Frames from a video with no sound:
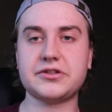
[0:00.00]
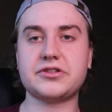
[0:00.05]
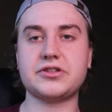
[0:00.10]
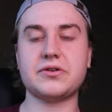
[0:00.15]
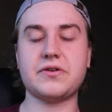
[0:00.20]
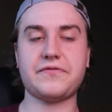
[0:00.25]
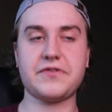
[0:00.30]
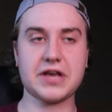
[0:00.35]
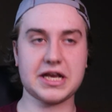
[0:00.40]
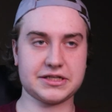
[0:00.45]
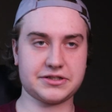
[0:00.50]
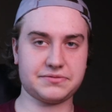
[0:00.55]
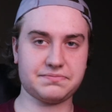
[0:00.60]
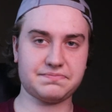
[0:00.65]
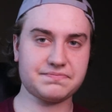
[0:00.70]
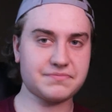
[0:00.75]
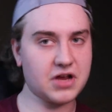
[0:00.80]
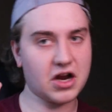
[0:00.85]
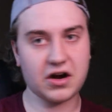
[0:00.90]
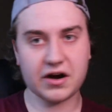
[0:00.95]
So if you guys
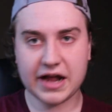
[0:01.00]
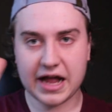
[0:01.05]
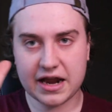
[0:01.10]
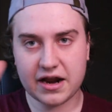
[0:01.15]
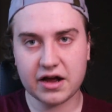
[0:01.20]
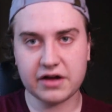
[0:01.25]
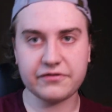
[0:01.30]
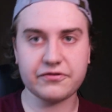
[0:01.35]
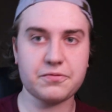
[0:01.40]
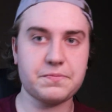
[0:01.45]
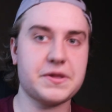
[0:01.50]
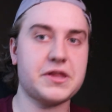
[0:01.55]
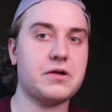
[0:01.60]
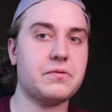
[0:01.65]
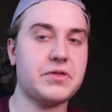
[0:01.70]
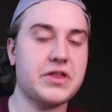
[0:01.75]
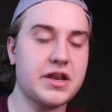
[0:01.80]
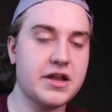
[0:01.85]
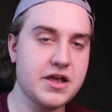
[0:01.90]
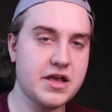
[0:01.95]
are kind of unfamiliar
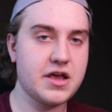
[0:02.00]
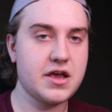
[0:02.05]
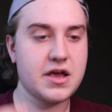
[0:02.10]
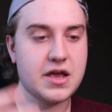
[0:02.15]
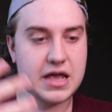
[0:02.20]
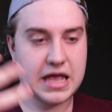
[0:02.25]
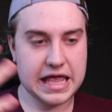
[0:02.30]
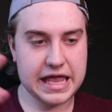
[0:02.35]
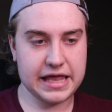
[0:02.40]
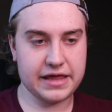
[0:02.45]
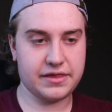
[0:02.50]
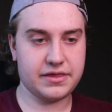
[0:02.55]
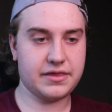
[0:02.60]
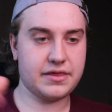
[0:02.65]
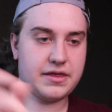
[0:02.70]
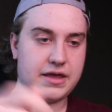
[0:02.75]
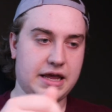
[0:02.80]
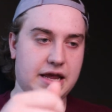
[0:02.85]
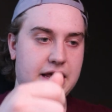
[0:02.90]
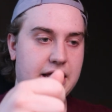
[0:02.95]
with it, in
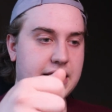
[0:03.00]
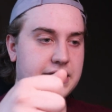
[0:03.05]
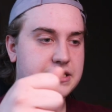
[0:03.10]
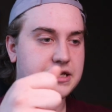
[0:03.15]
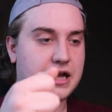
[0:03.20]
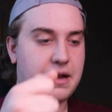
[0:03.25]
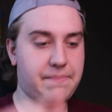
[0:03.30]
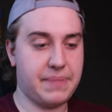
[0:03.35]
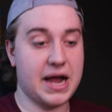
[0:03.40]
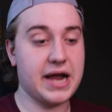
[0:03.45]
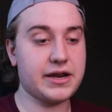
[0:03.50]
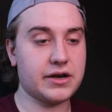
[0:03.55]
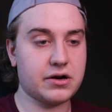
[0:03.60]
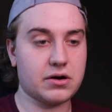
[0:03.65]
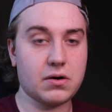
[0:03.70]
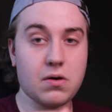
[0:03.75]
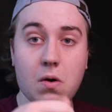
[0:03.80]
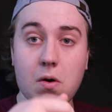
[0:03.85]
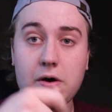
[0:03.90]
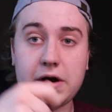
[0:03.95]
like I guess like a
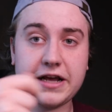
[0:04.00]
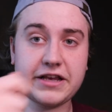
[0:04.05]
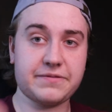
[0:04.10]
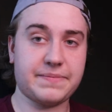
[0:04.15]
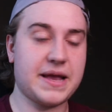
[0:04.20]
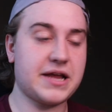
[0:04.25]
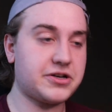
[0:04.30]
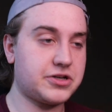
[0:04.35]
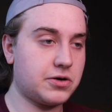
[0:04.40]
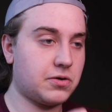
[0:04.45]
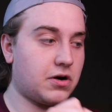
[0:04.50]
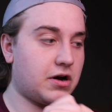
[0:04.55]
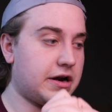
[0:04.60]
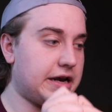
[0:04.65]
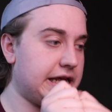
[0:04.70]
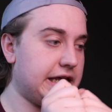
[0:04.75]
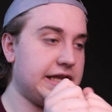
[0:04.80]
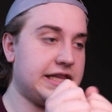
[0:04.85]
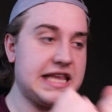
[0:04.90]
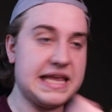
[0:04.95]
binder or an expansion or
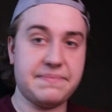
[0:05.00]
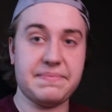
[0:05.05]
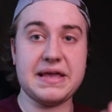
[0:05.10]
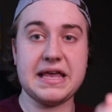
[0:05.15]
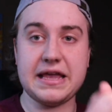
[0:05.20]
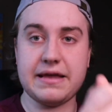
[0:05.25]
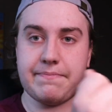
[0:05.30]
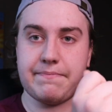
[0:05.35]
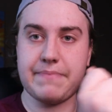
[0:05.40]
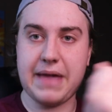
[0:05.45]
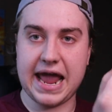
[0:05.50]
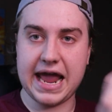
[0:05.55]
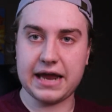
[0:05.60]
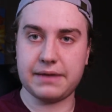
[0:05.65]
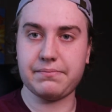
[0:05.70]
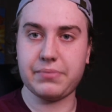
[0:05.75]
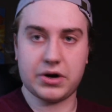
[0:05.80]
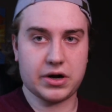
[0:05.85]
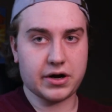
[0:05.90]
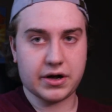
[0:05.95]
an ETB
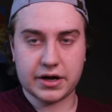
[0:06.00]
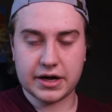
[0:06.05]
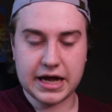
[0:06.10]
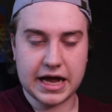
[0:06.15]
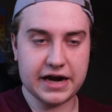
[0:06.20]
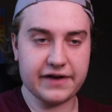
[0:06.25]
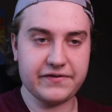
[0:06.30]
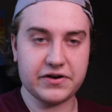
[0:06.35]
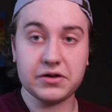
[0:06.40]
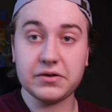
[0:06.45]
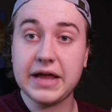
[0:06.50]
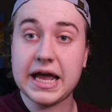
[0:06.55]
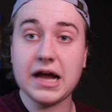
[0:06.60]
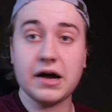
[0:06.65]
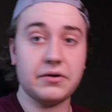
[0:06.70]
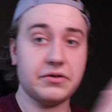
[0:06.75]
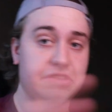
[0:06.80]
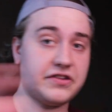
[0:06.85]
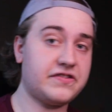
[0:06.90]
handbook, kind of it'll lay out